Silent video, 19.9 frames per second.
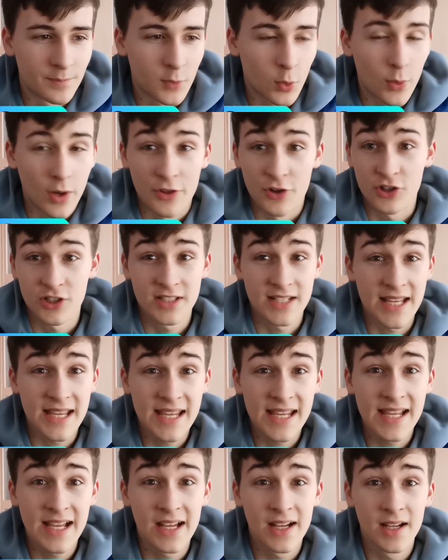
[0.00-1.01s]
Whether it's
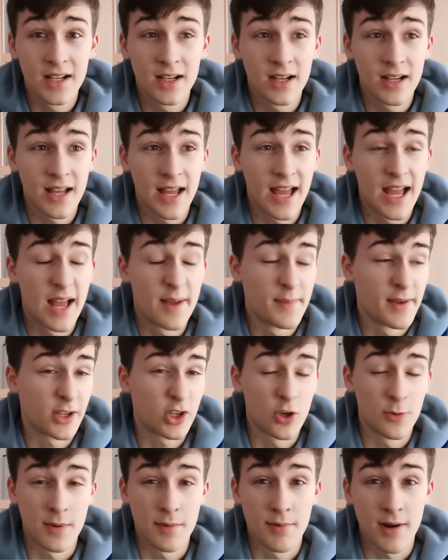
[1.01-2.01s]
tea, it
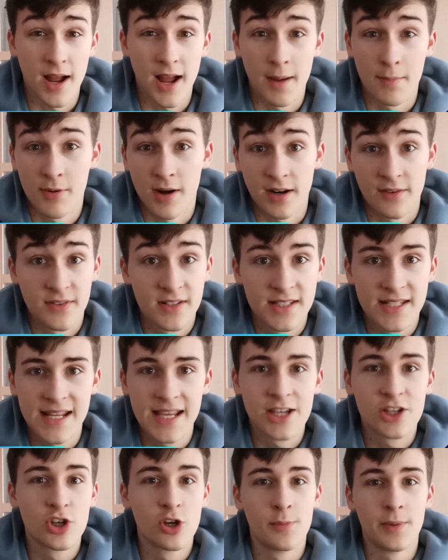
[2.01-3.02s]
could be a breakfast
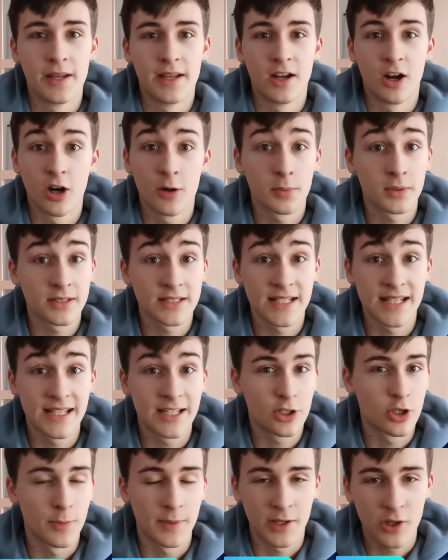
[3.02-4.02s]
tea, it could be herbal tea,
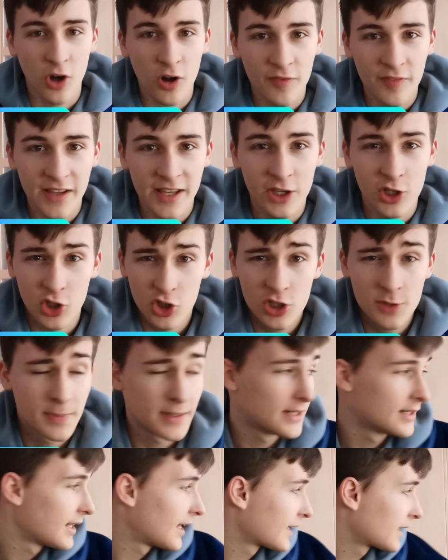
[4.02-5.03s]
it could be coffee, it could just
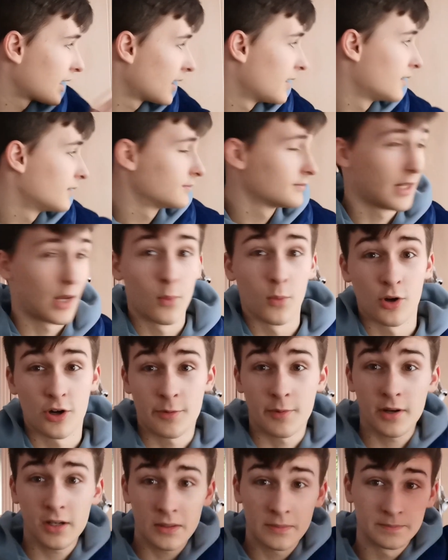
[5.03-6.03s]
be like a water
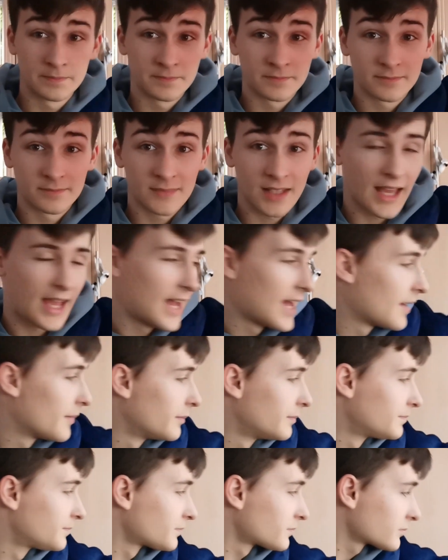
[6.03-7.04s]
one.
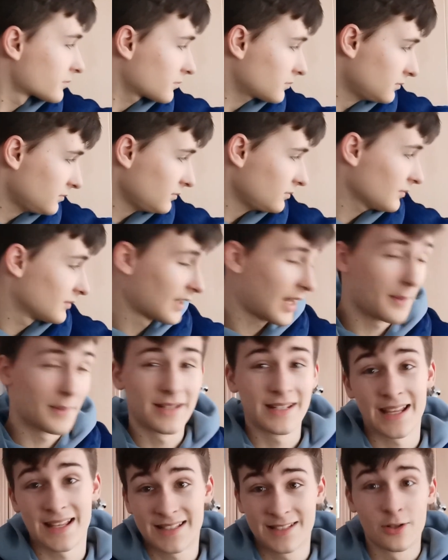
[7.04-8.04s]
I
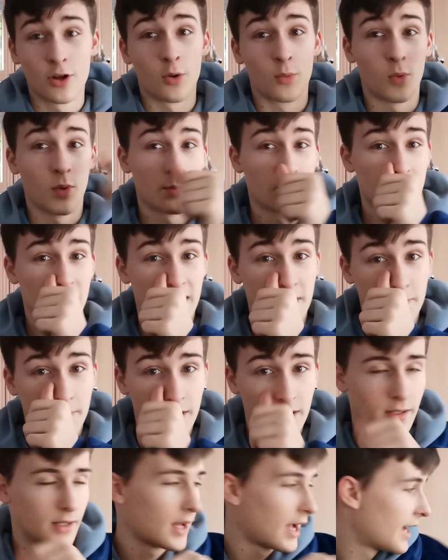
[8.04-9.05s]
mean, yeah, it's not a warm drink,
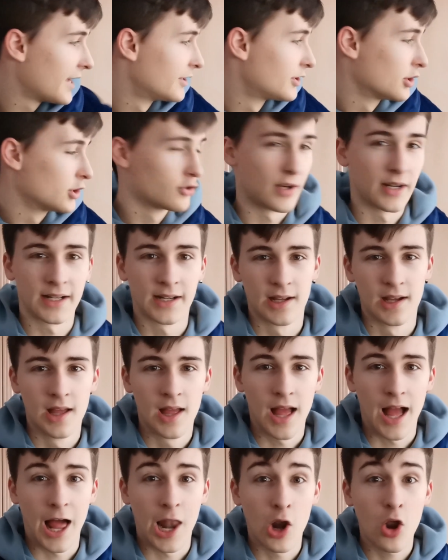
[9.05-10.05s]
but I do drink
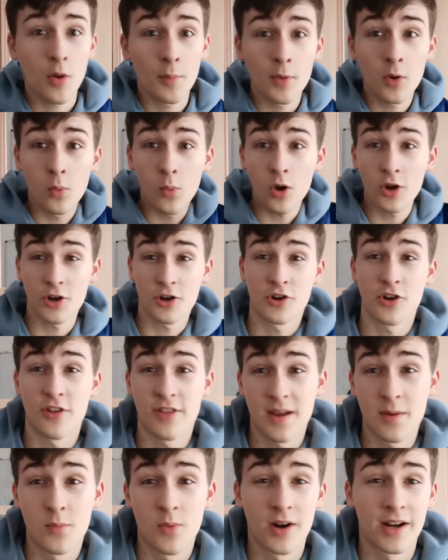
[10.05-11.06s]
a lot more water now
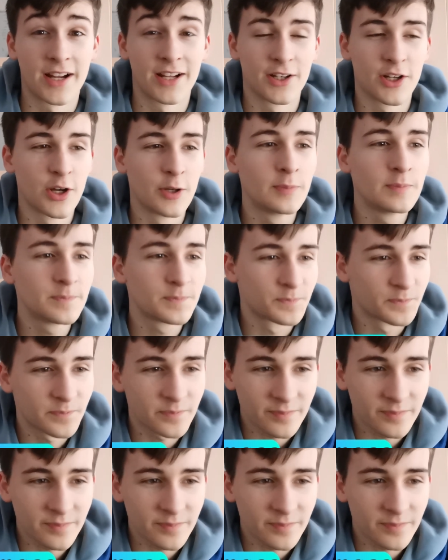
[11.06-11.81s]
that I'm working at home.